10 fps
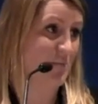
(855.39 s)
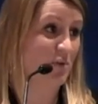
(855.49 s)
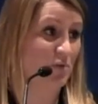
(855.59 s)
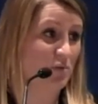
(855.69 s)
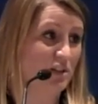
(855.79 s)

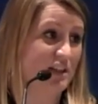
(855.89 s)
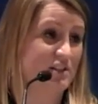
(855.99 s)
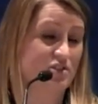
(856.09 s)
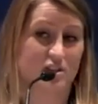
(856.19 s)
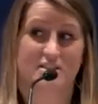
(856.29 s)
but really
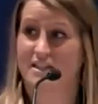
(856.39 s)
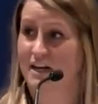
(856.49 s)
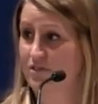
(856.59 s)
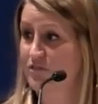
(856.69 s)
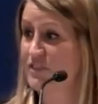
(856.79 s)
entrusting
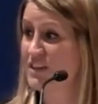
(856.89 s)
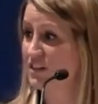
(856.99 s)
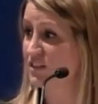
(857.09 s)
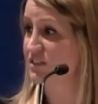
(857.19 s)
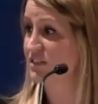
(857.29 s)
our
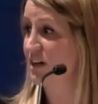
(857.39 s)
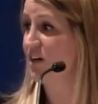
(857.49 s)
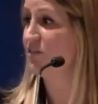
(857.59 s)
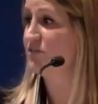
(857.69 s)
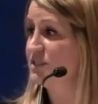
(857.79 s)
field of